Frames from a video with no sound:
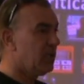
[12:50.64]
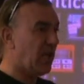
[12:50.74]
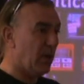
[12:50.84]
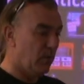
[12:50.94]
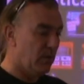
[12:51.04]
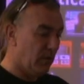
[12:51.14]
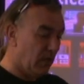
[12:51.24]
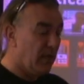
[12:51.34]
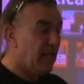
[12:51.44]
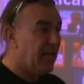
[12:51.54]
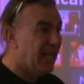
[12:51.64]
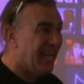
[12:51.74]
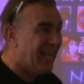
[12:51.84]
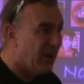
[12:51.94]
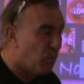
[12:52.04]
So,
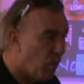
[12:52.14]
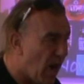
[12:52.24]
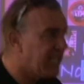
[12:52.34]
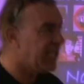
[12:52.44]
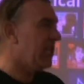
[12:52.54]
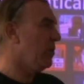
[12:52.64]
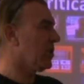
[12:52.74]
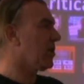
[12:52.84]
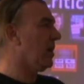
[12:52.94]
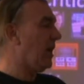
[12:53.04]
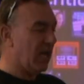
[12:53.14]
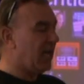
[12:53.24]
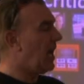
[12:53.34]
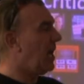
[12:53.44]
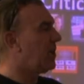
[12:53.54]
why do they use
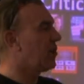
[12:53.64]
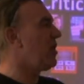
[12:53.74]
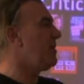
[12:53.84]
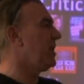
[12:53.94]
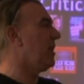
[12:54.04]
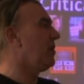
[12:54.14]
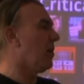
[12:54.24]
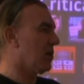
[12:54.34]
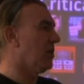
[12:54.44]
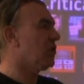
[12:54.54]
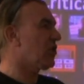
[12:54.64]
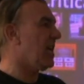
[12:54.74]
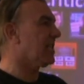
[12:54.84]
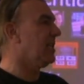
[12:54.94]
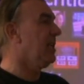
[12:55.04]
an agreement and not a
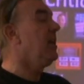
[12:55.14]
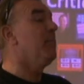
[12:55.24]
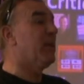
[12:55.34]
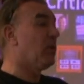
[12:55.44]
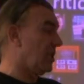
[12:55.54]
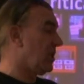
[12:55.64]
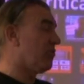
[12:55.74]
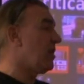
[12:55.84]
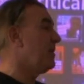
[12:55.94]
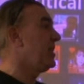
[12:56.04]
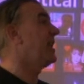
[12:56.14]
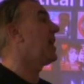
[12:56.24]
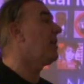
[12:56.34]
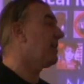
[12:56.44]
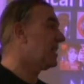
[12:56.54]
contract? Because in an agreement they
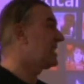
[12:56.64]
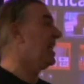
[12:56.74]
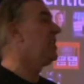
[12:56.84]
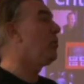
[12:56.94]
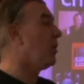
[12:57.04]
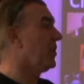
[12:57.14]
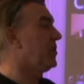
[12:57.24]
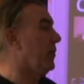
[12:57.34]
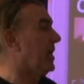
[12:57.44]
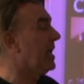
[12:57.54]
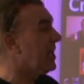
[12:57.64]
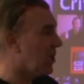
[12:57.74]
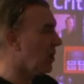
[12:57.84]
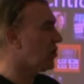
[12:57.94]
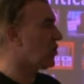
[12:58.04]
don't have to tell you what they're doing. In a
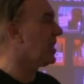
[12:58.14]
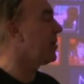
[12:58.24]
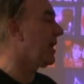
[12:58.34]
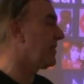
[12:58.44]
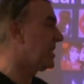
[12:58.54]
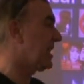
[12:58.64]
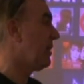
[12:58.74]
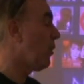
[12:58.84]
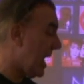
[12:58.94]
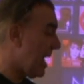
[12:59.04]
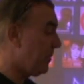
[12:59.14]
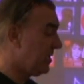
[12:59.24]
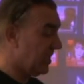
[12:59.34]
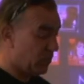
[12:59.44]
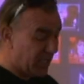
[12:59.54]
contract they would have to say, what
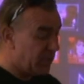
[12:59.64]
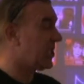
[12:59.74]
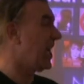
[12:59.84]
happens is when you